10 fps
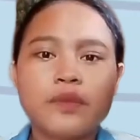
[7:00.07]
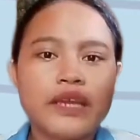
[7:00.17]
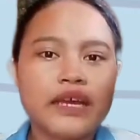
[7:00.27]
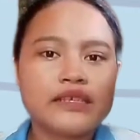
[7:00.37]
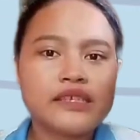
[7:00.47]

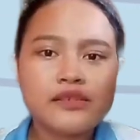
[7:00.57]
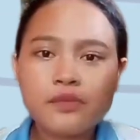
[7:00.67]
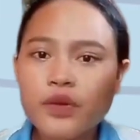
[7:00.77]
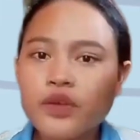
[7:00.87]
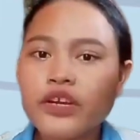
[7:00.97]
beyond
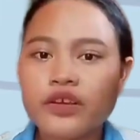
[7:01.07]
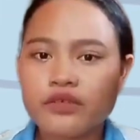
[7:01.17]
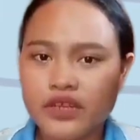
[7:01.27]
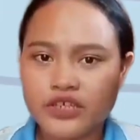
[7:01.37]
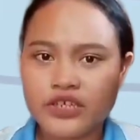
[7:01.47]
simple
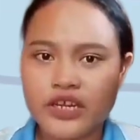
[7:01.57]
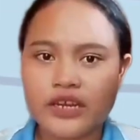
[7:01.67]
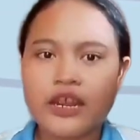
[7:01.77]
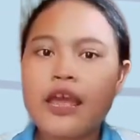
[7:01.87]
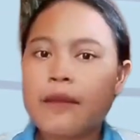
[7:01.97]
recognition,
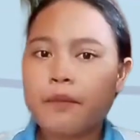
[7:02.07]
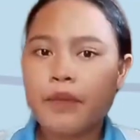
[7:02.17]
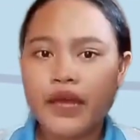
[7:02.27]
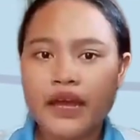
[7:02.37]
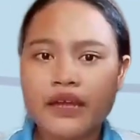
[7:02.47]

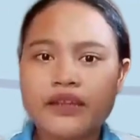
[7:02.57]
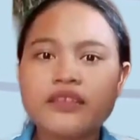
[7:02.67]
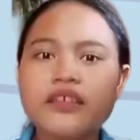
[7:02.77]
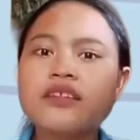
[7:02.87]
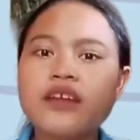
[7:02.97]
and
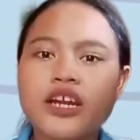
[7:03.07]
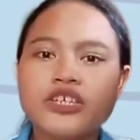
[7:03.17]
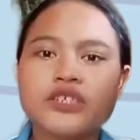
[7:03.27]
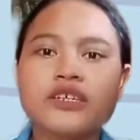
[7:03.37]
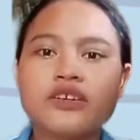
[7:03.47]
it
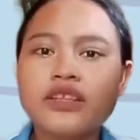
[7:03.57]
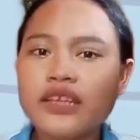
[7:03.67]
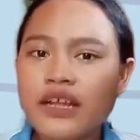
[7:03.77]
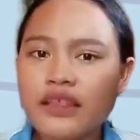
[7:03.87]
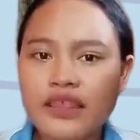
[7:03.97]
encourages
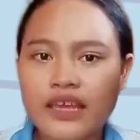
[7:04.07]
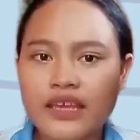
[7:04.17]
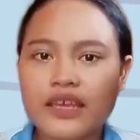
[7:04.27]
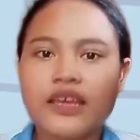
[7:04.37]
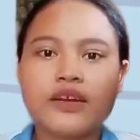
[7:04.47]
critical
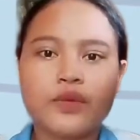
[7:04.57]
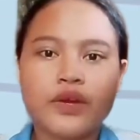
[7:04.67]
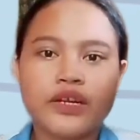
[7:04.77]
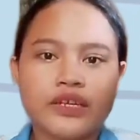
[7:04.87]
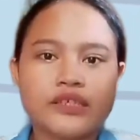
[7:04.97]
thinking and
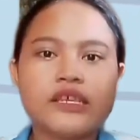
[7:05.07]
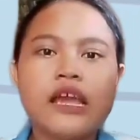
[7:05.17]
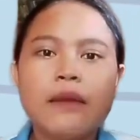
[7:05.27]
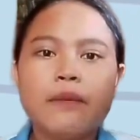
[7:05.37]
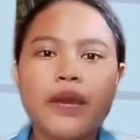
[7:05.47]
awareness.
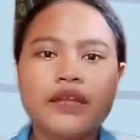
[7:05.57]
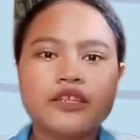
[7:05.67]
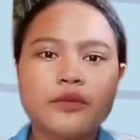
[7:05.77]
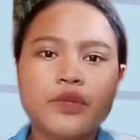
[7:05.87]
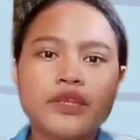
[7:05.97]
By
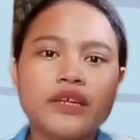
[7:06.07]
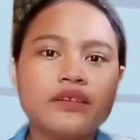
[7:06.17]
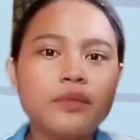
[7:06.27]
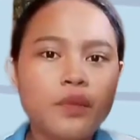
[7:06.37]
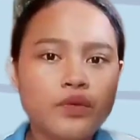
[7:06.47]
interpreting
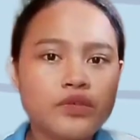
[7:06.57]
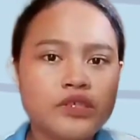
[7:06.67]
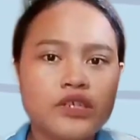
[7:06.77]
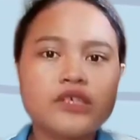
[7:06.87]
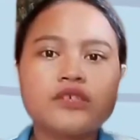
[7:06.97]
the
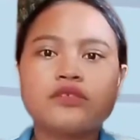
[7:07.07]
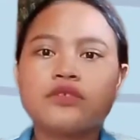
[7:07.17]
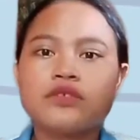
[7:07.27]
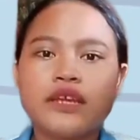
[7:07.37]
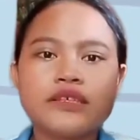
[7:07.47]
posters,
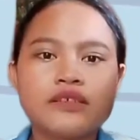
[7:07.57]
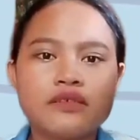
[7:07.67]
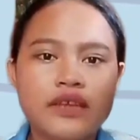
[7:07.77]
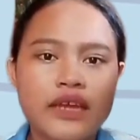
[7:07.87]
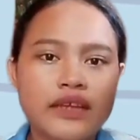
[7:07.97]
students
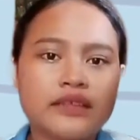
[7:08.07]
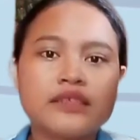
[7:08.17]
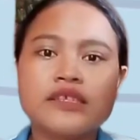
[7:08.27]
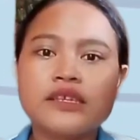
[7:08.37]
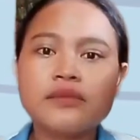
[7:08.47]
connect the
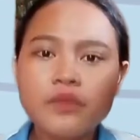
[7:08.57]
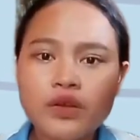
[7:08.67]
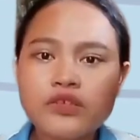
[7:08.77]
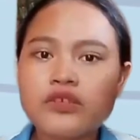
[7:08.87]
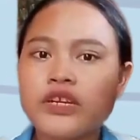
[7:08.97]

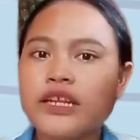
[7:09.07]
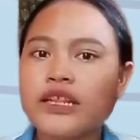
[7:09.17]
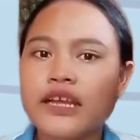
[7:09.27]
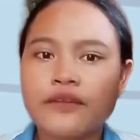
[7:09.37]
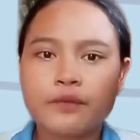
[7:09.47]
symbols to
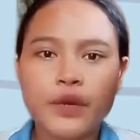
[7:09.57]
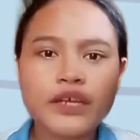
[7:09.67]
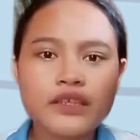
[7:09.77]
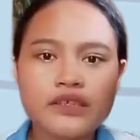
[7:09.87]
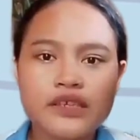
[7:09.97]
real-life
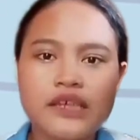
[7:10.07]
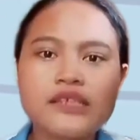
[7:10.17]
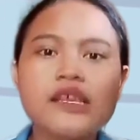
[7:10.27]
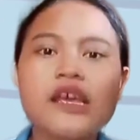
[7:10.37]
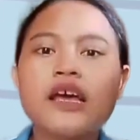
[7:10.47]

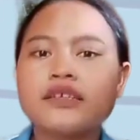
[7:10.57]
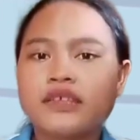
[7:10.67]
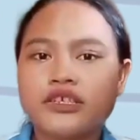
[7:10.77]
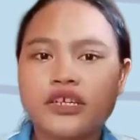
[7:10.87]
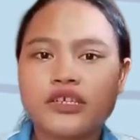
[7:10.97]
practices
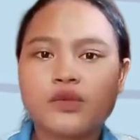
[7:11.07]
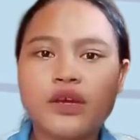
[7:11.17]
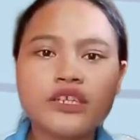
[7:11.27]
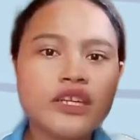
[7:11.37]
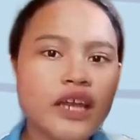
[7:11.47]
such as
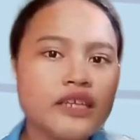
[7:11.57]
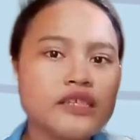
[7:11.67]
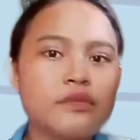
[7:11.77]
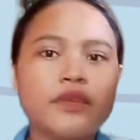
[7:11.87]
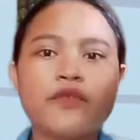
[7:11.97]
washing
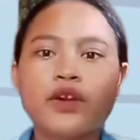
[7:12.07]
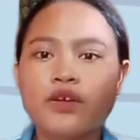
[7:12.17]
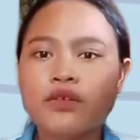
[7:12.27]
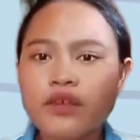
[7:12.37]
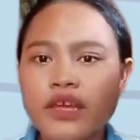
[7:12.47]
hands before
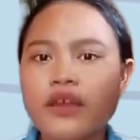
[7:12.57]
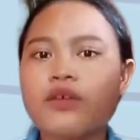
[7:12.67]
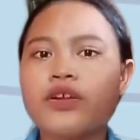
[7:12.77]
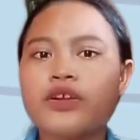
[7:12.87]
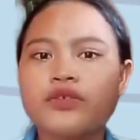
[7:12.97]
cooking
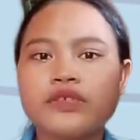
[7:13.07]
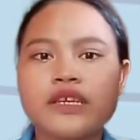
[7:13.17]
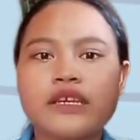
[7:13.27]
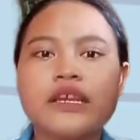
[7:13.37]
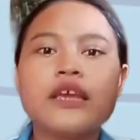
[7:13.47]
or
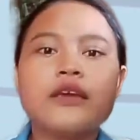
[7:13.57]
using